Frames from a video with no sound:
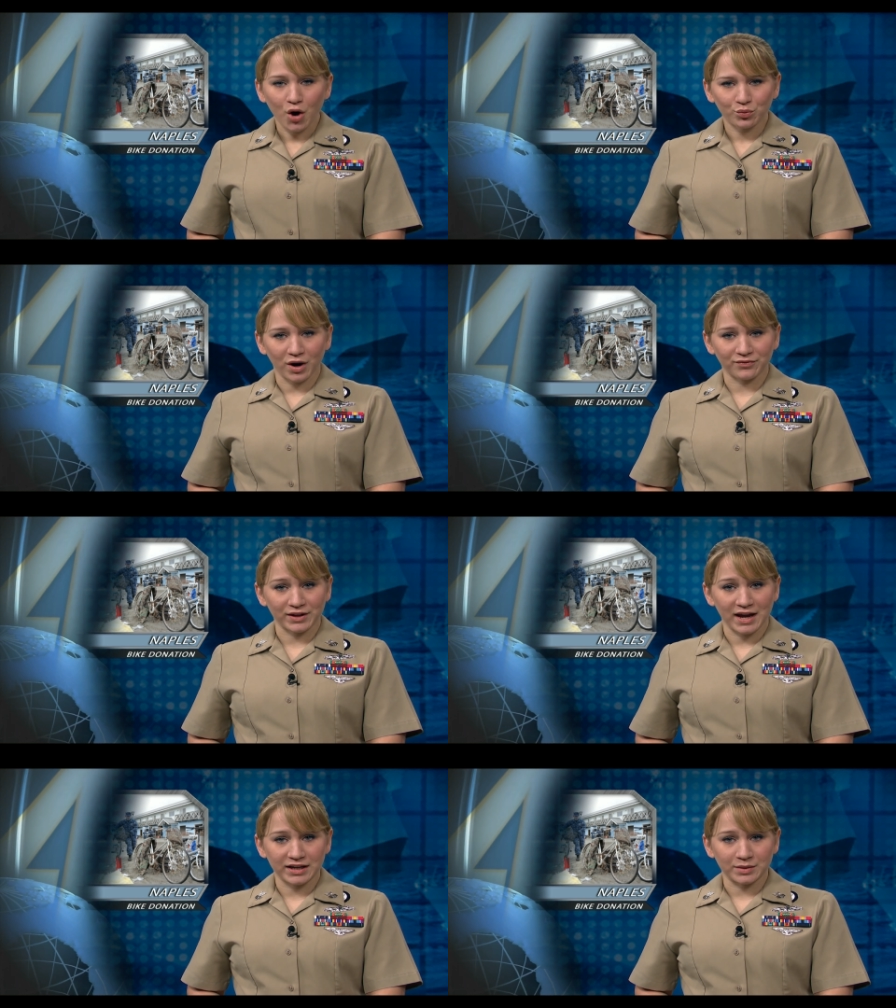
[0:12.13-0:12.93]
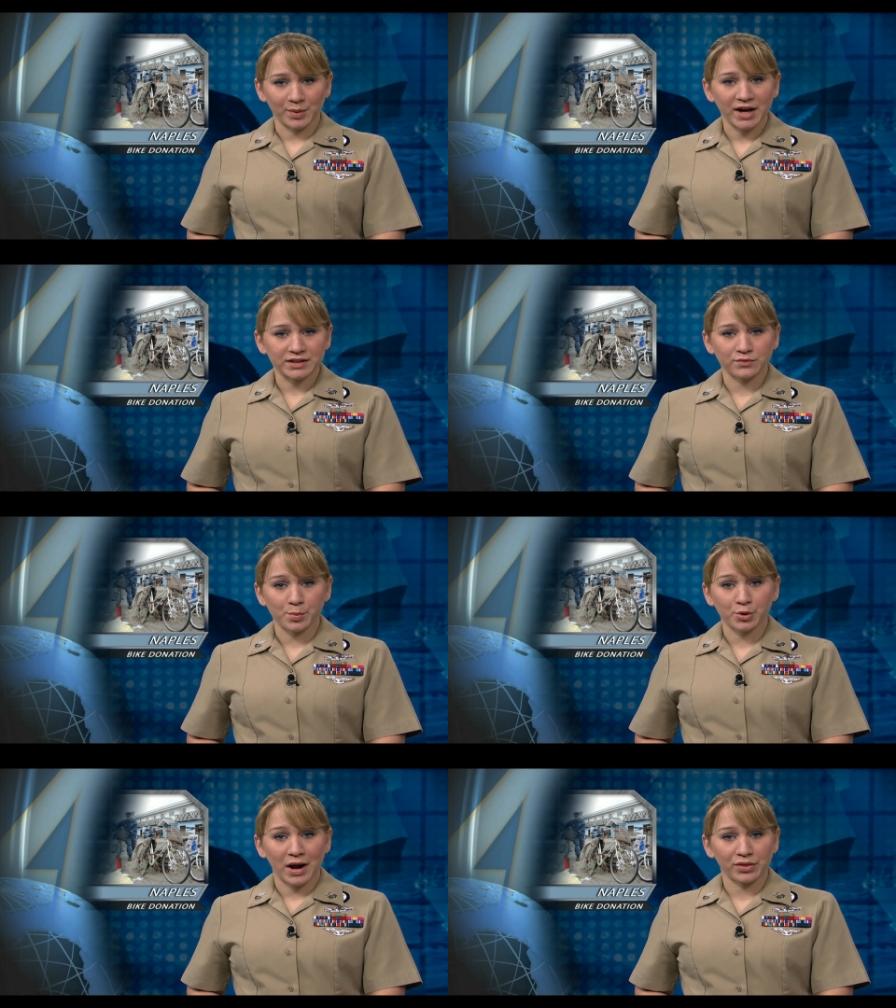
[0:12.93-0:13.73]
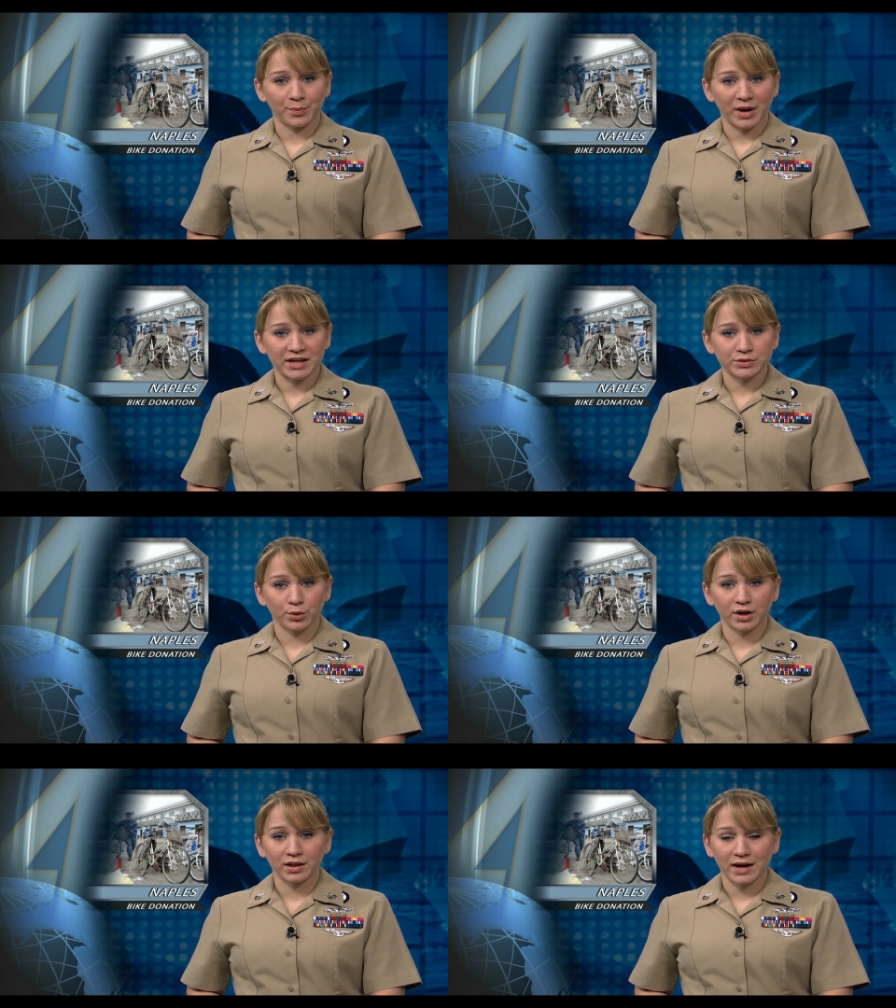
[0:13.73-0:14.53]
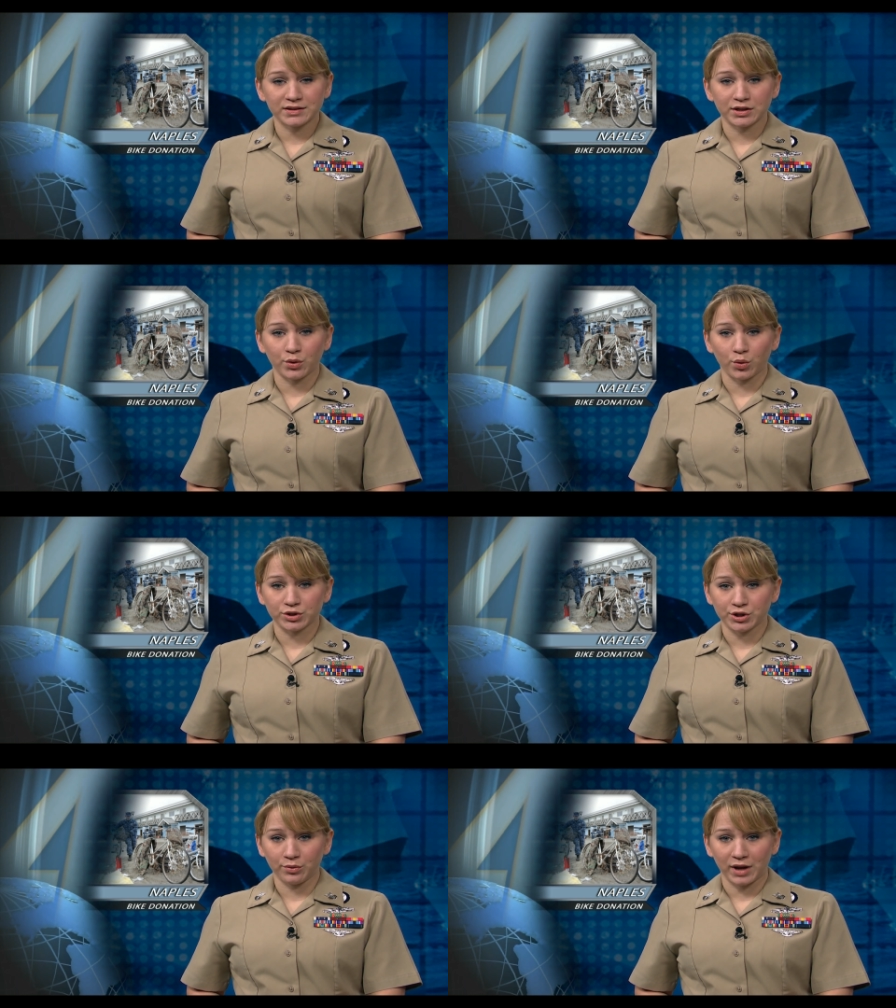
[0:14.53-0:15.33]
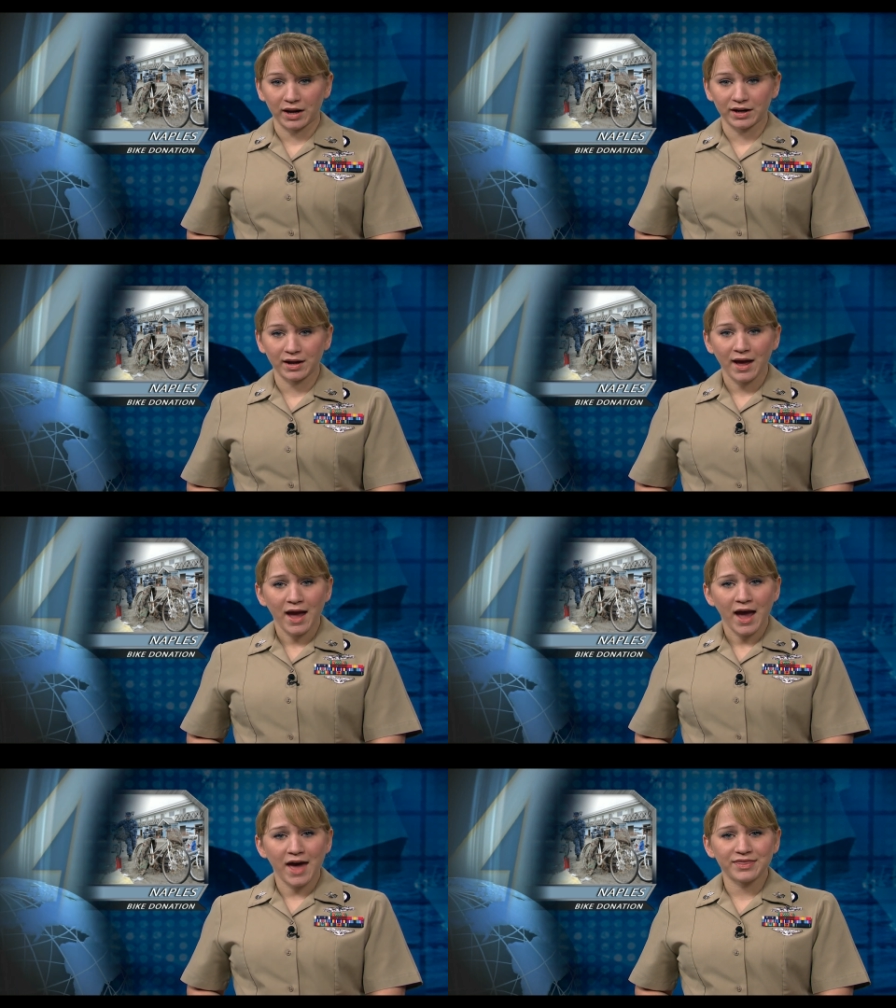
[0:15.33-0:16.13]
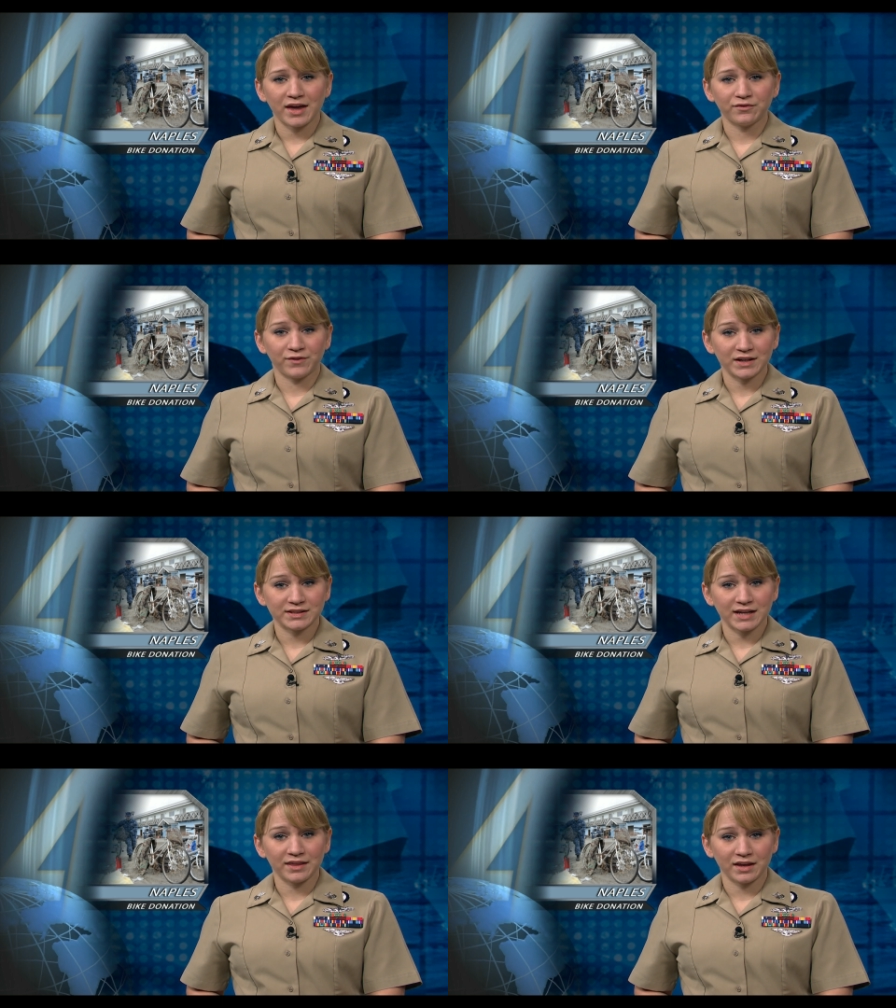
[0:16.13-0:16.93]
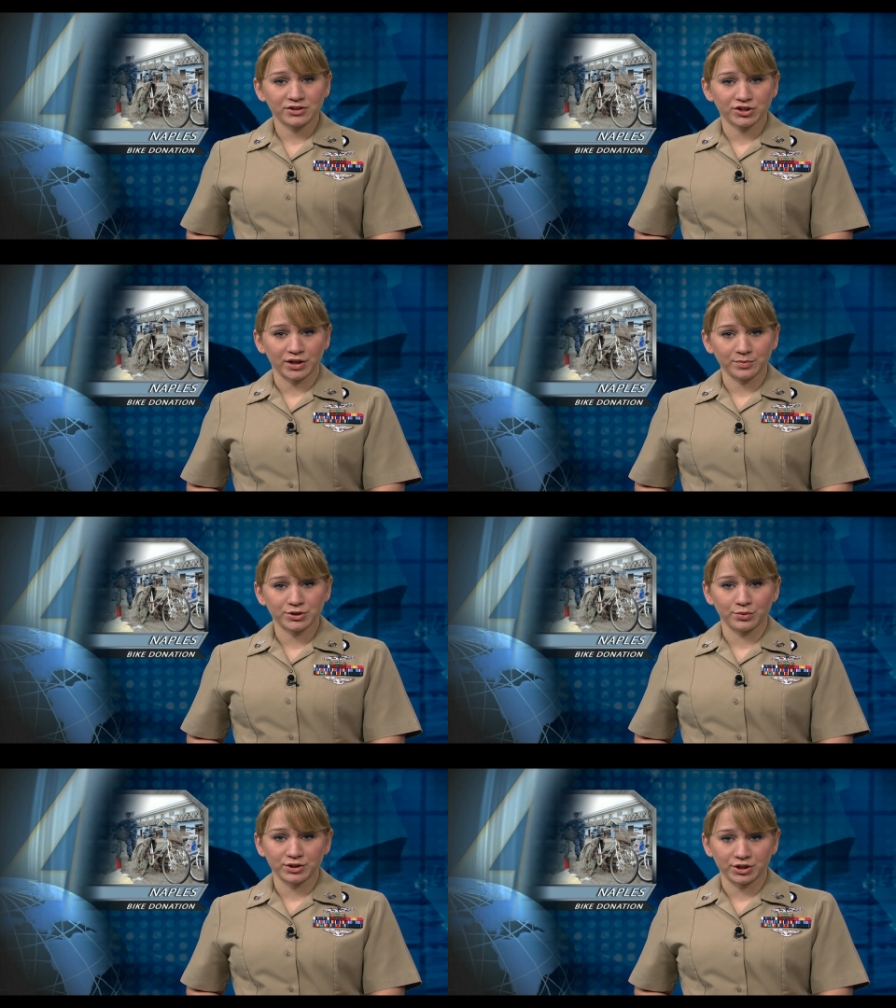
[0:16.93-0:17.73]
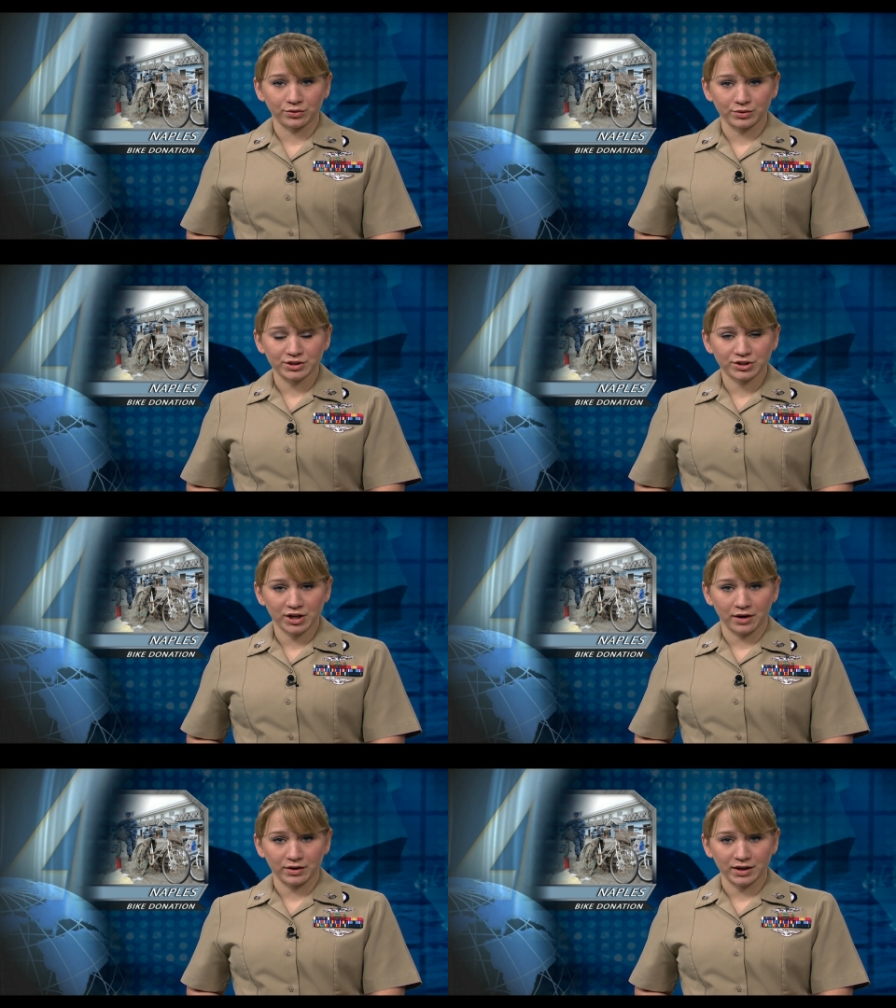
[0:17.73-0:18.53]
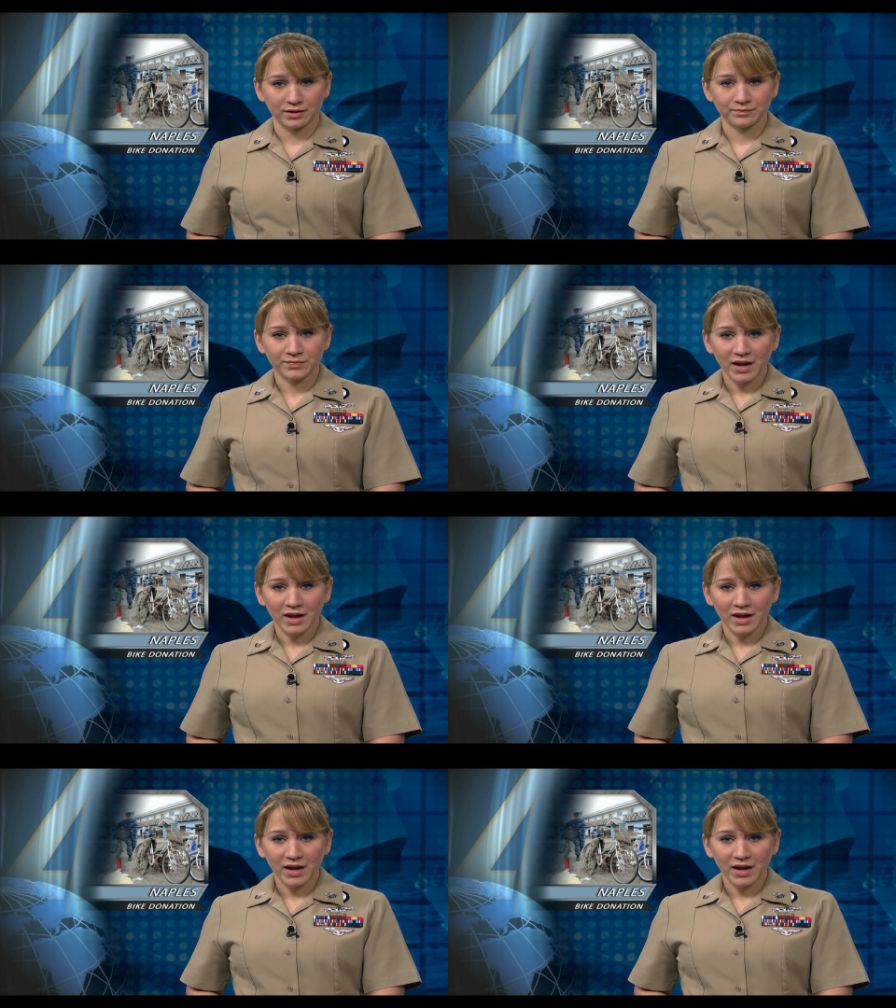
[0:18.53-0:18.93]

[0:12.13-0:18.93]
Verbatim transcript: Roughly 80 bikes from around the base were collected or donated and then fixed and then shipped to a children's charity.